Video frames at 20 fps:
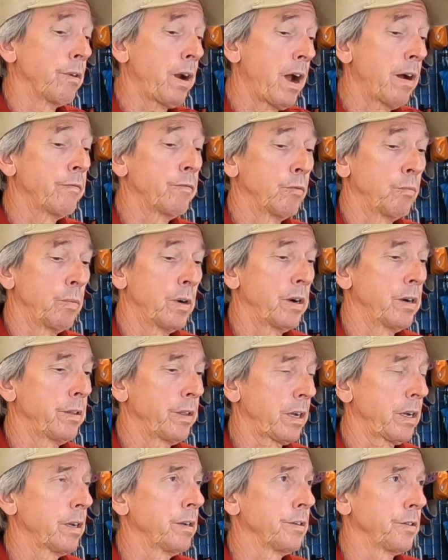gravel bar
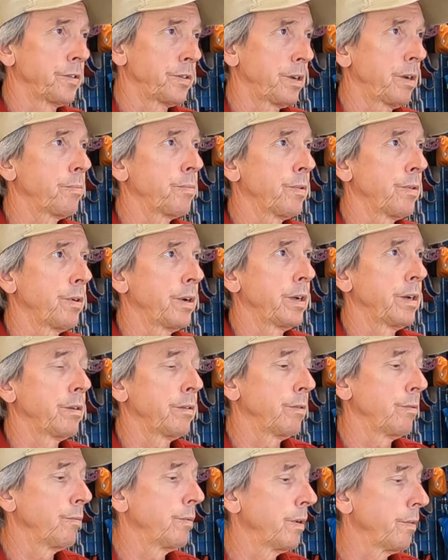that kind of
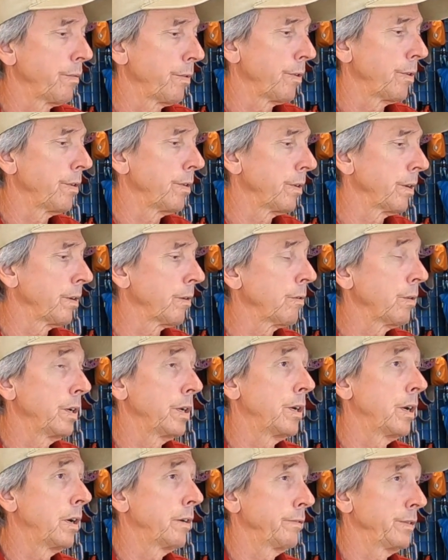separated the river, and
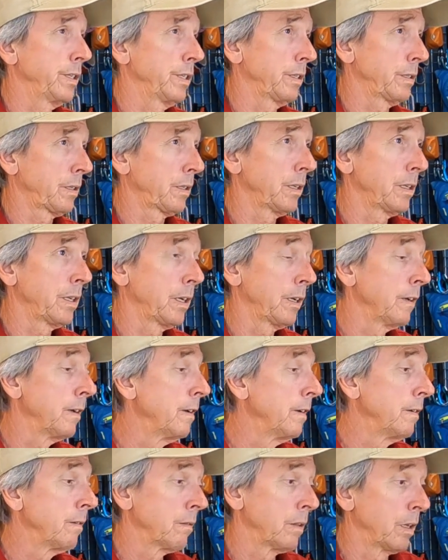quite obviously
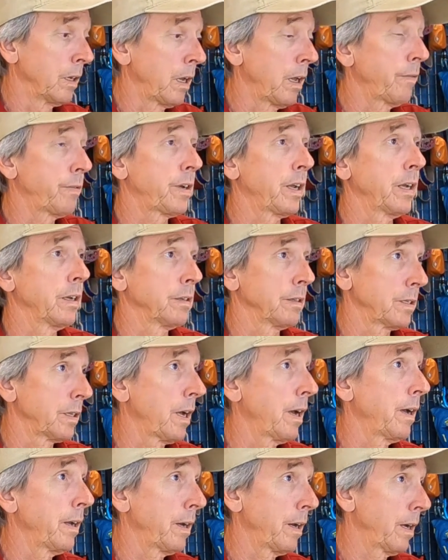the left-hand
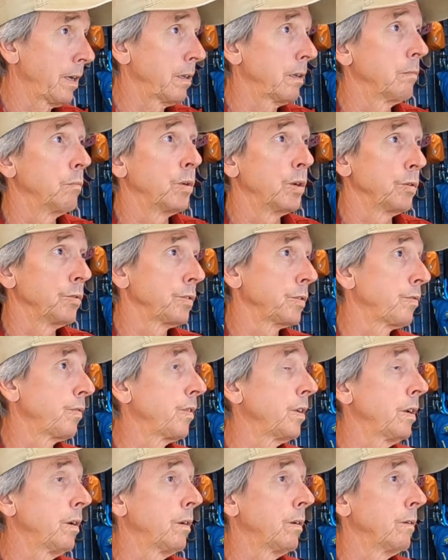side had the most
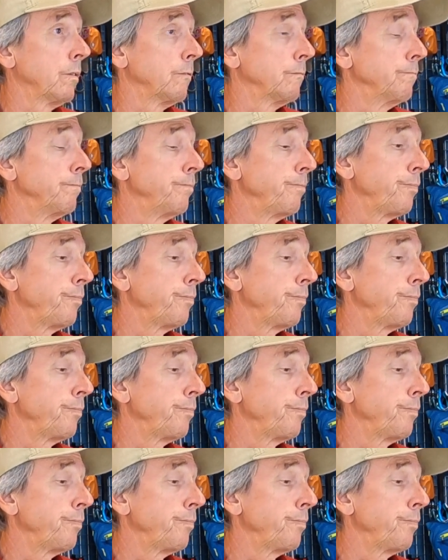flow.